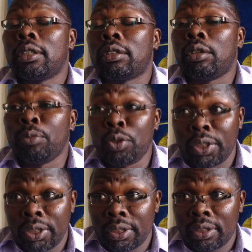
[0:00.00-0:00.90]

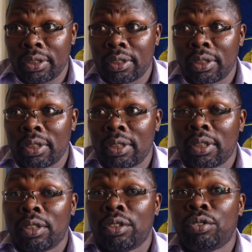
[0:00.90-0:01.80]
communities
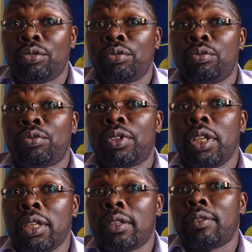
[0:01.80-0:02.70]
to
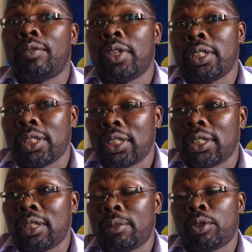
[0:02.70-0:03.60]
think very
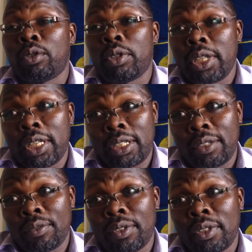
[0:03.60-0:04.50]
seriously about
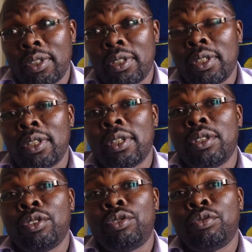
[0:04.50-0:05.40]
alternatives
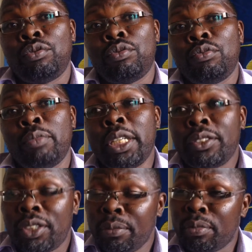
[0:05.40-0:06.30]
to
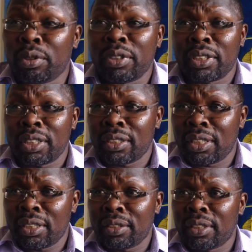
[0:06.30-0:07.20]
mainstream processes
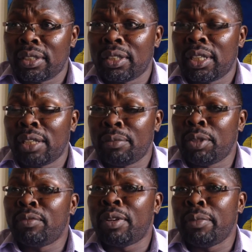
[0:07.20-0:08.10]
that they have
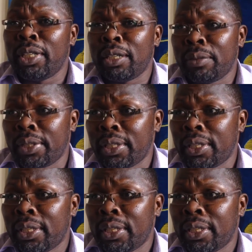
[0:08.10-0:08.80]
been familiar with,